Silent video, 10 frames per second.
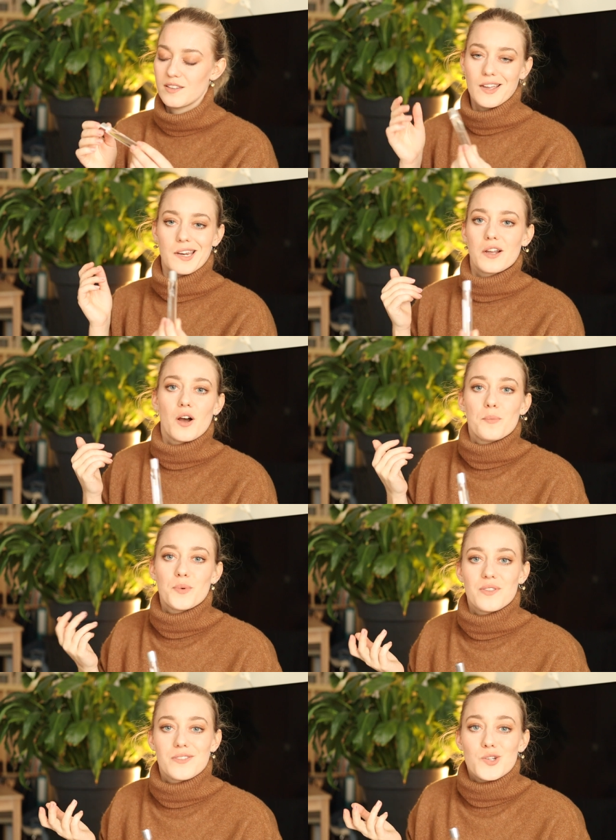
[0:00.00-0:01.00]
yeah, they can't
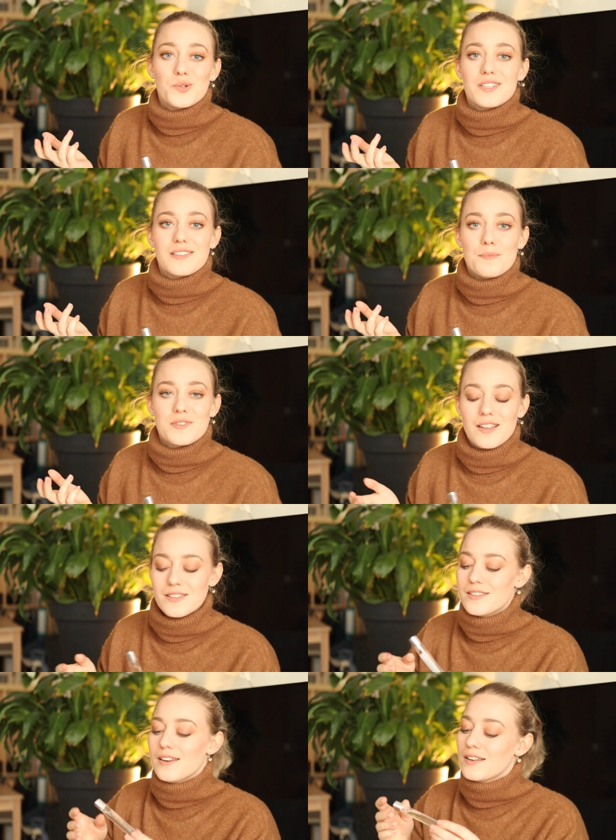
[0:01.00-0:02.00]
put two of the same
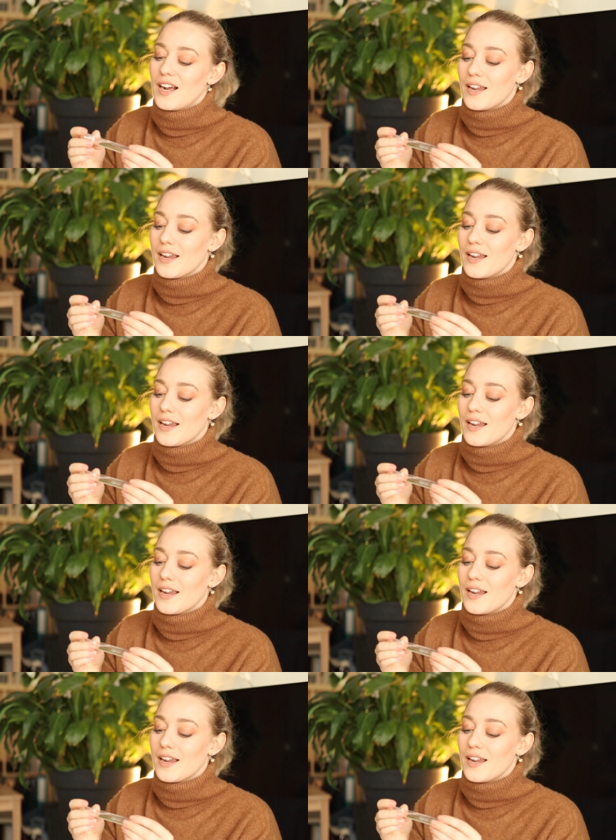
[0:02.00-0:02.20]
scents in it.